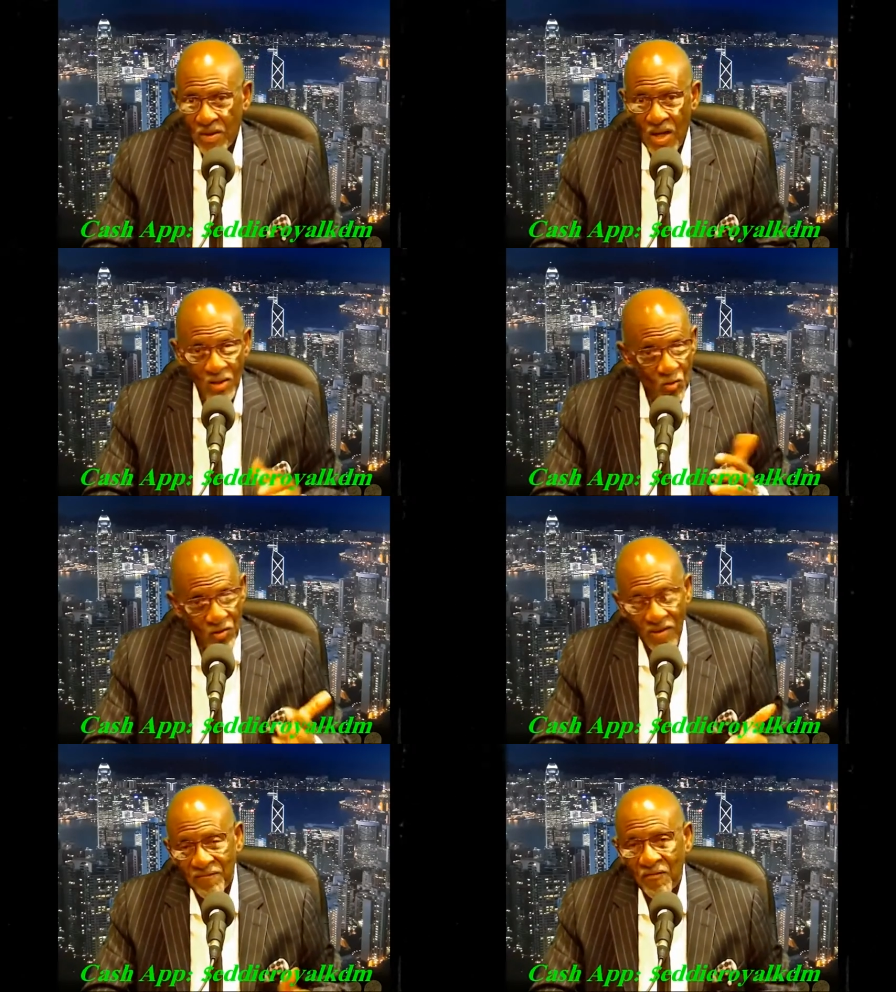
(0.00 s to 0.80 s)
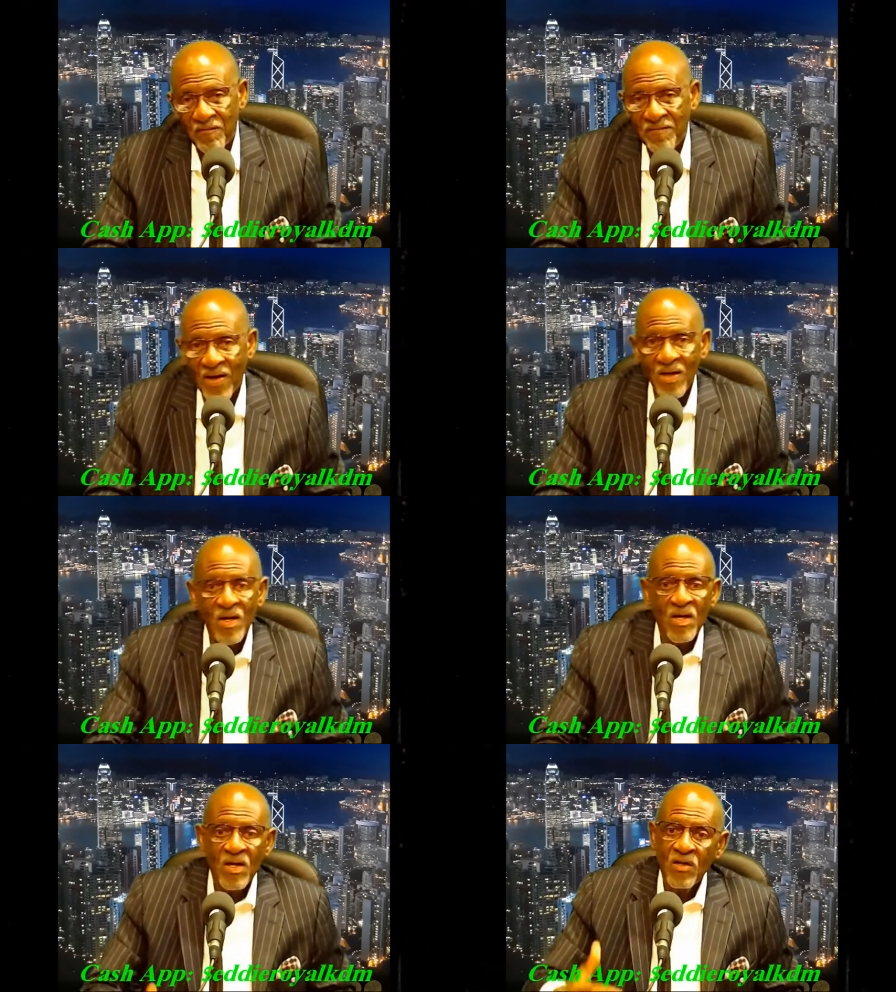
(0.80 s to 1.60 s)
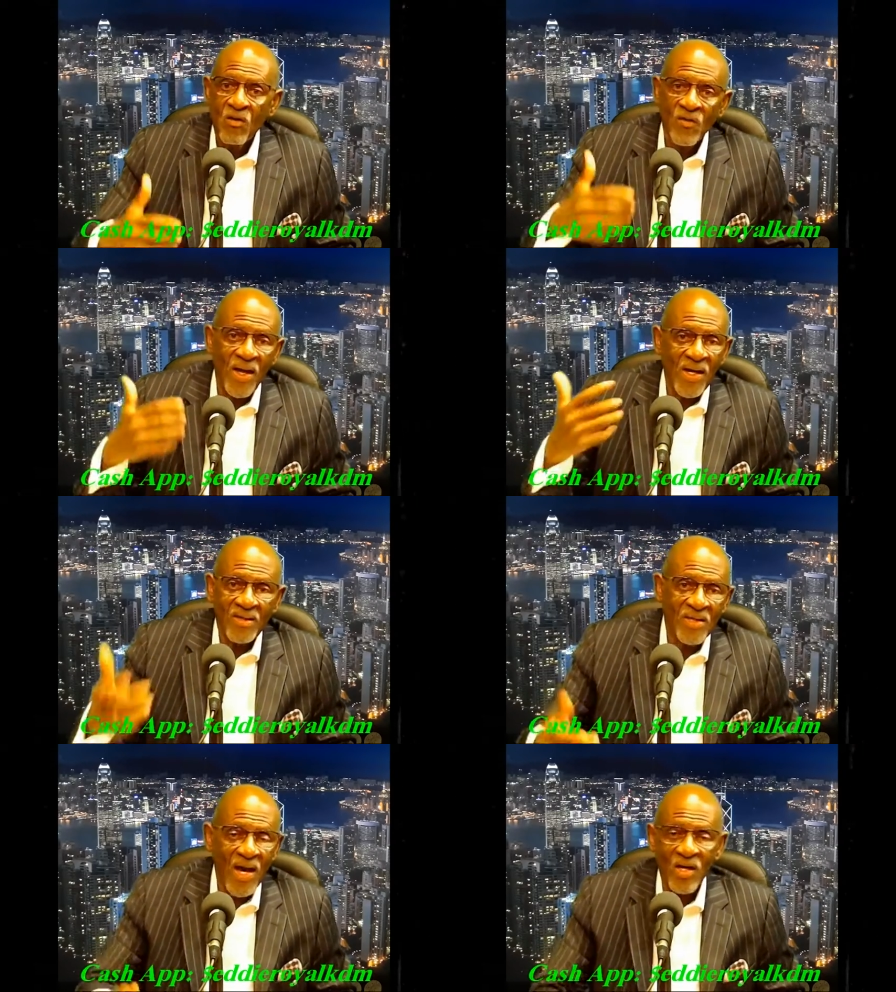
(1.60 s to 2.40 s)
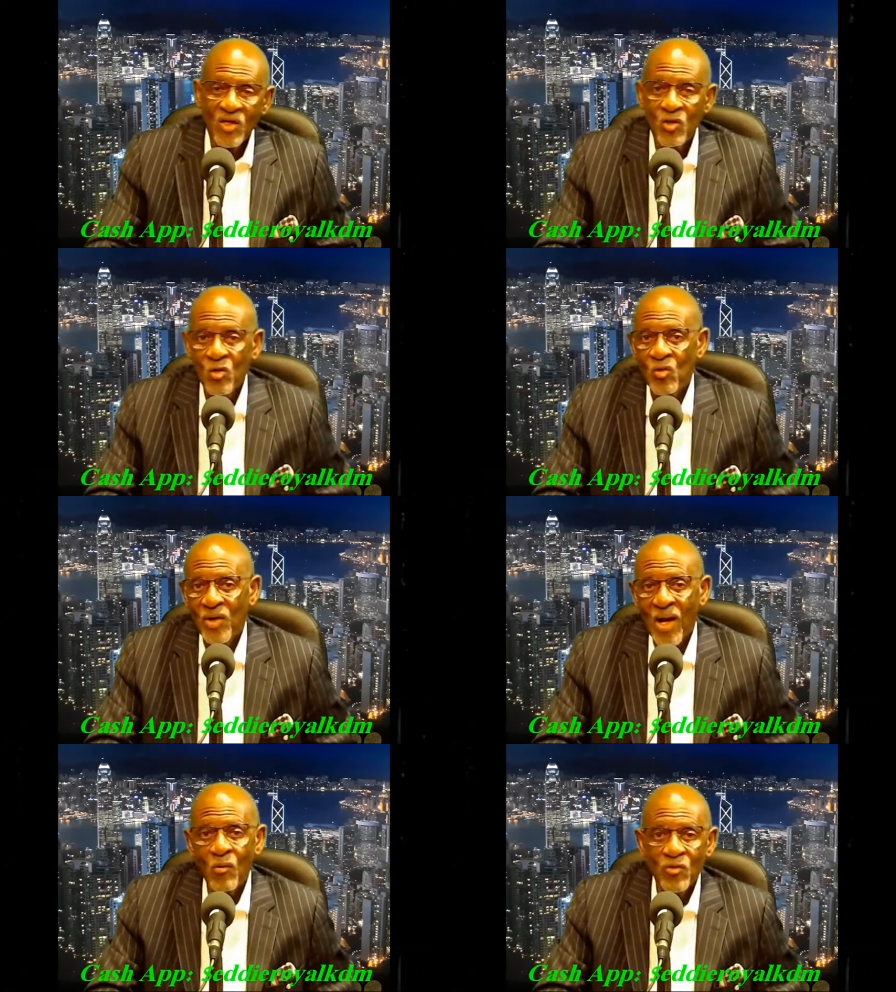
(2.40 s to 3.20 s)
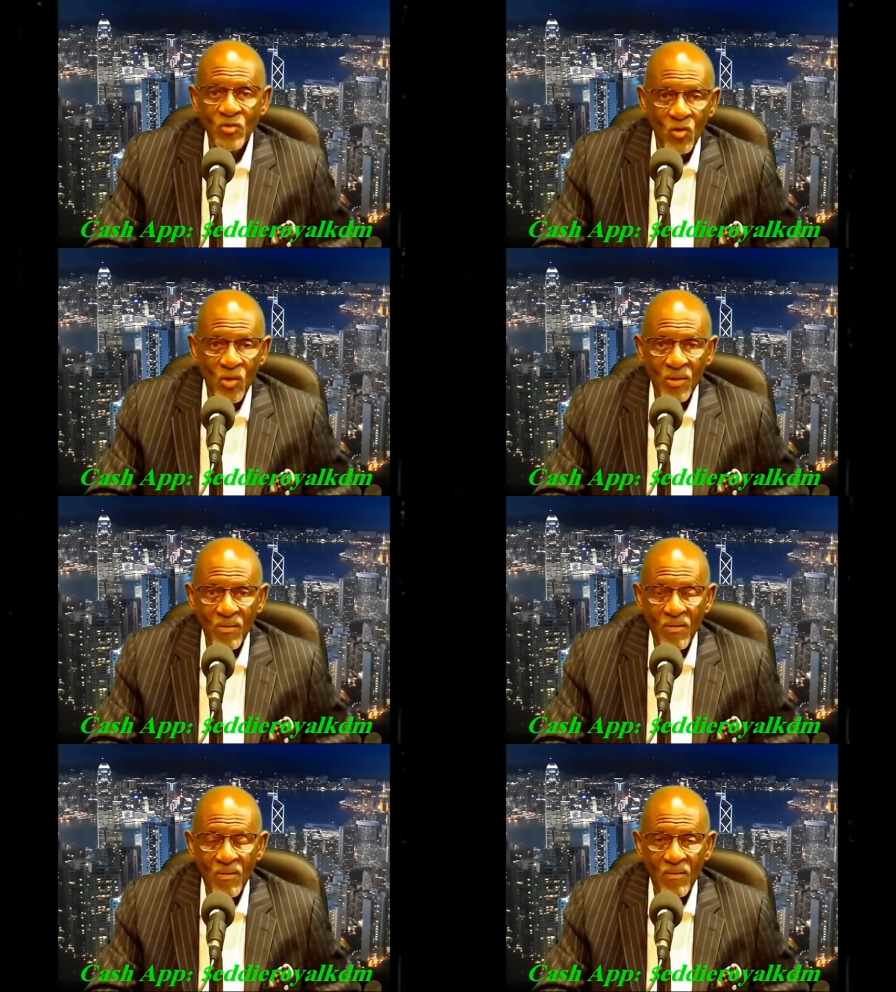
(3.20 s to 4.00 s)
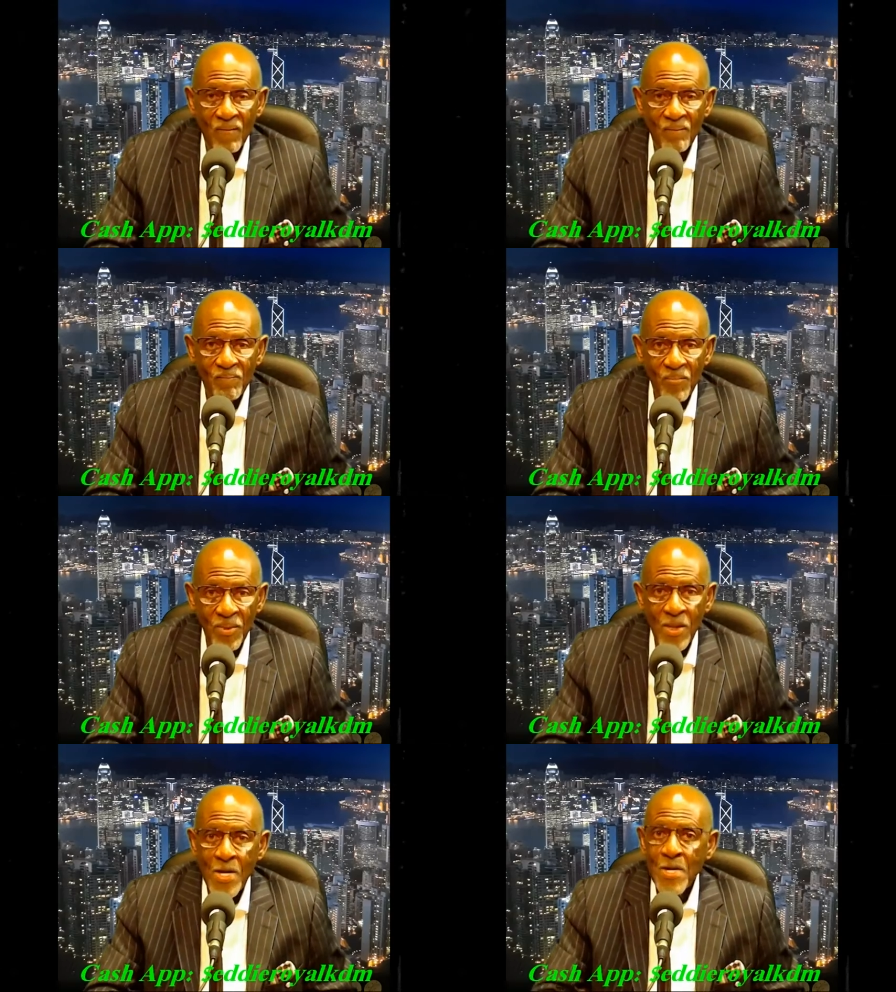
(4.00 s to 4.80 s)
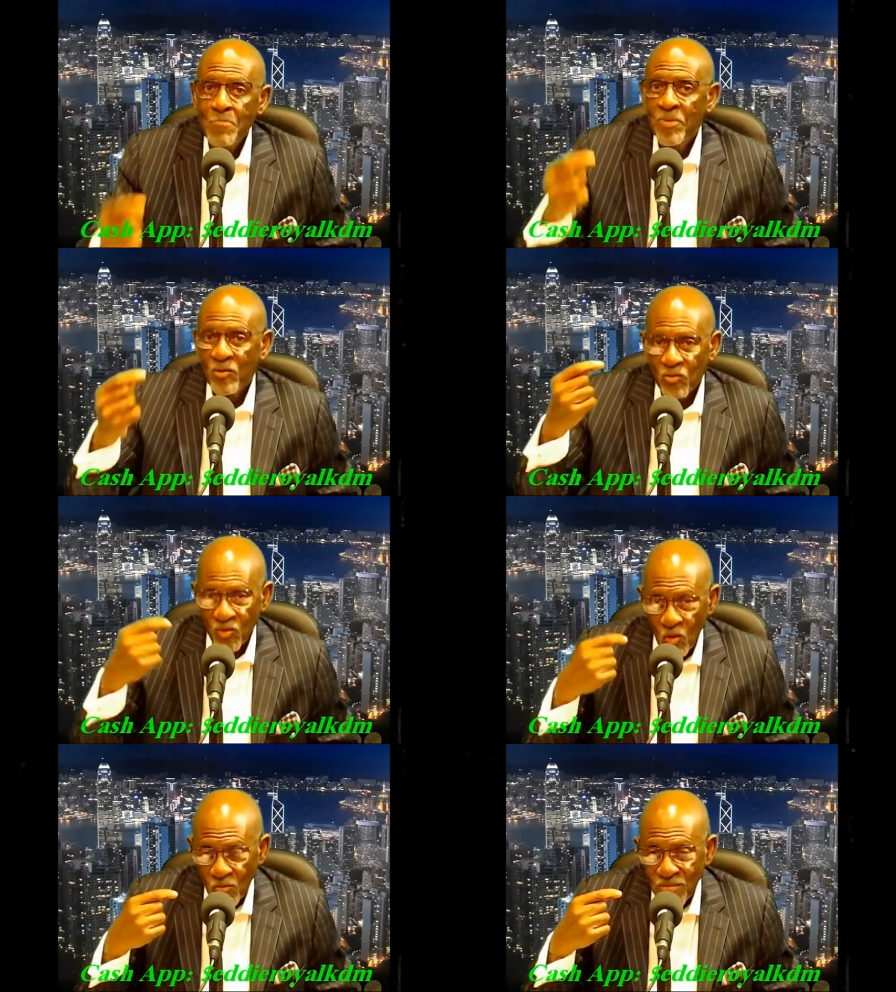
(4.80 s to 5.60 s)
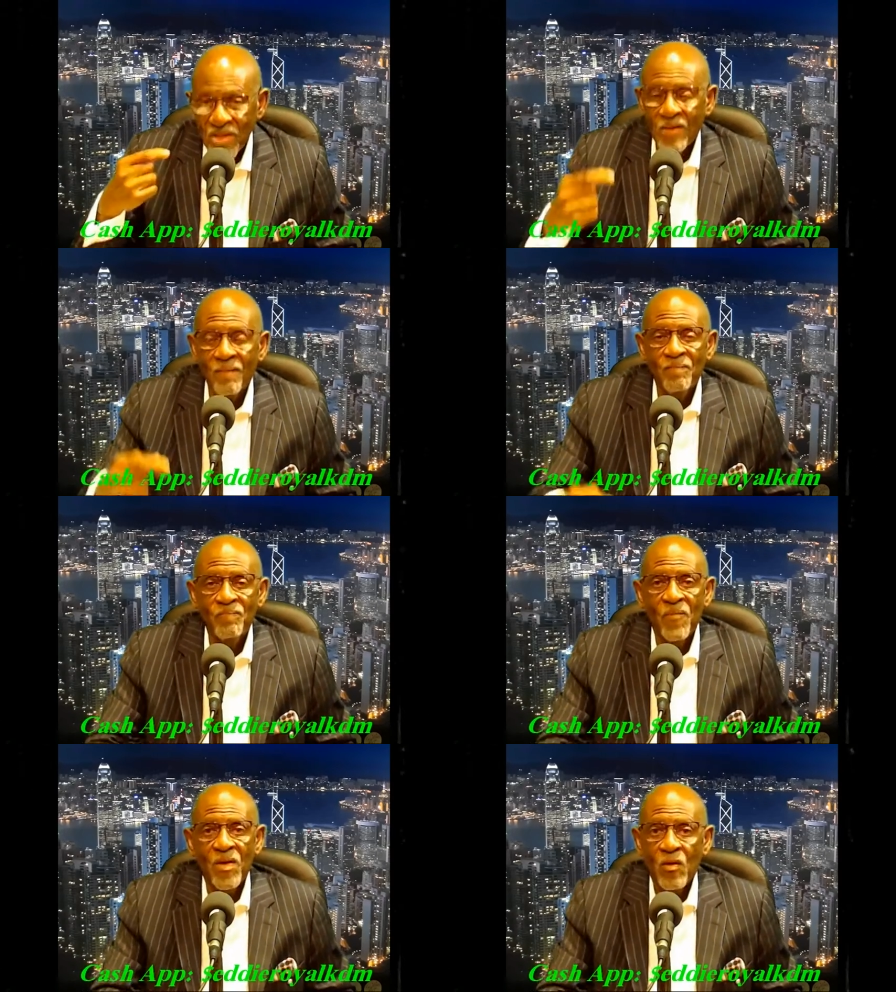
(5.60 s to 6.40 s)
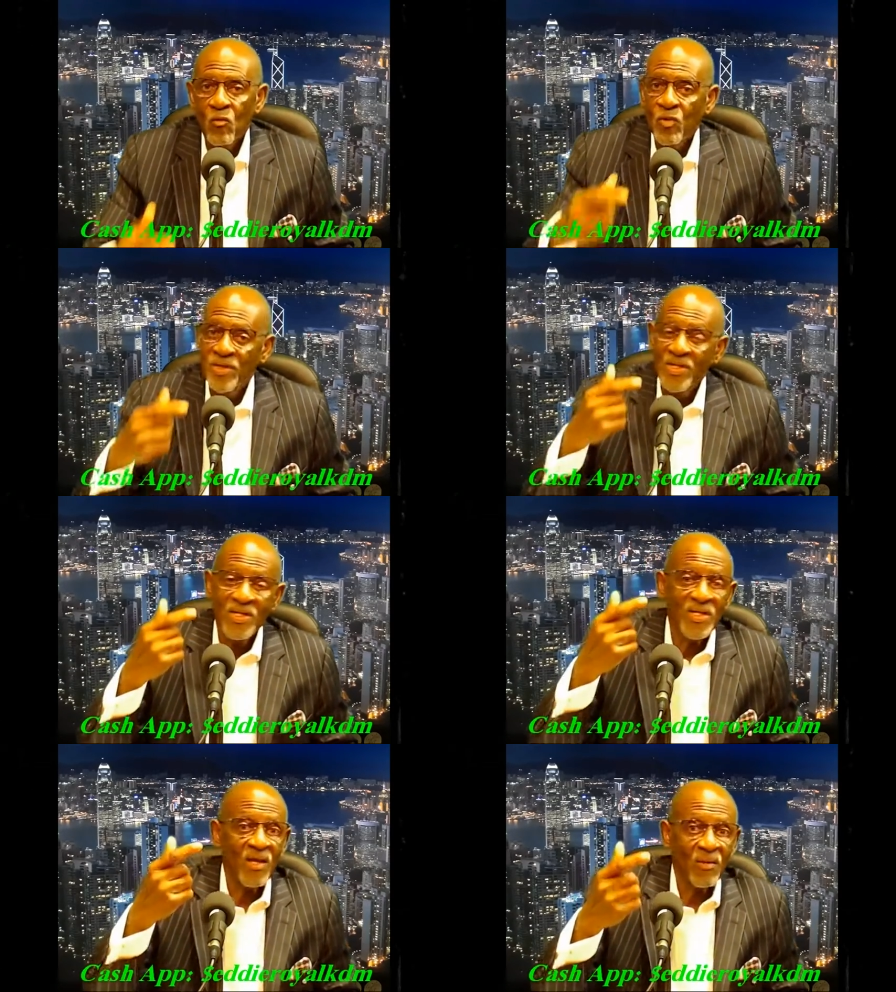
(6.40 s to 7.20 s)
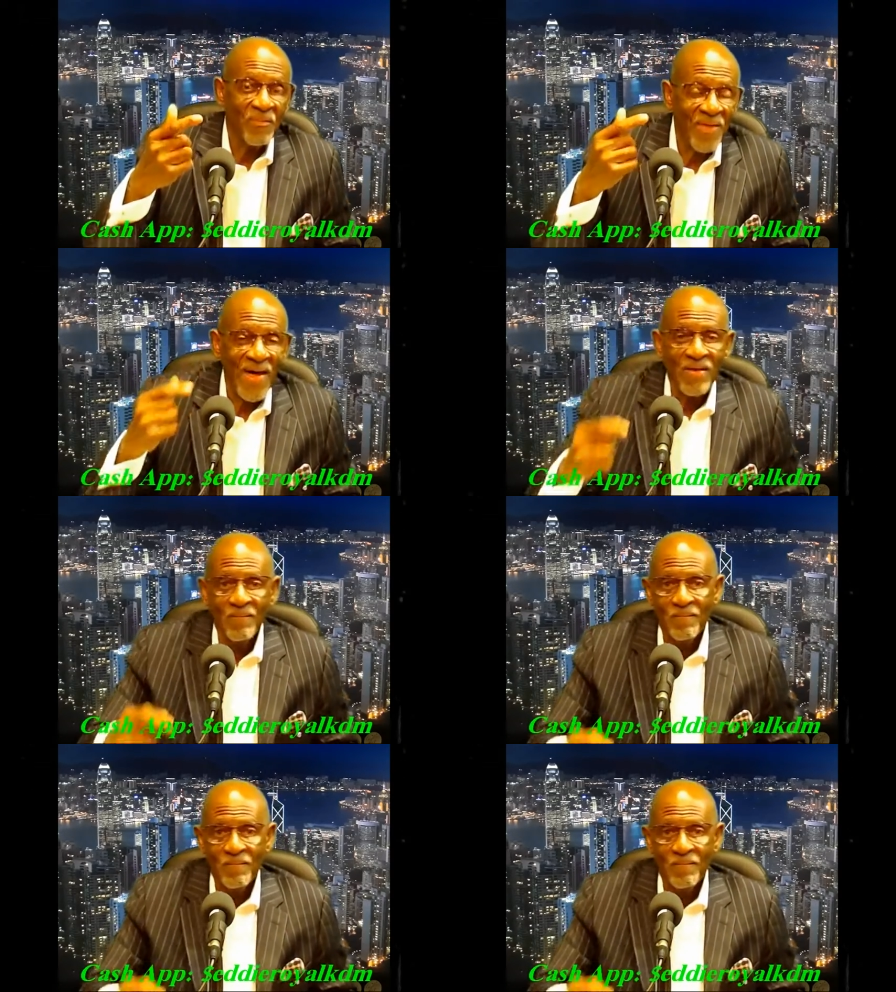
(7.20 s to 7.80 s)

I know that for a fact because I got tired of doing what I was doing. Hmm? But it was on me. We need to tell them that.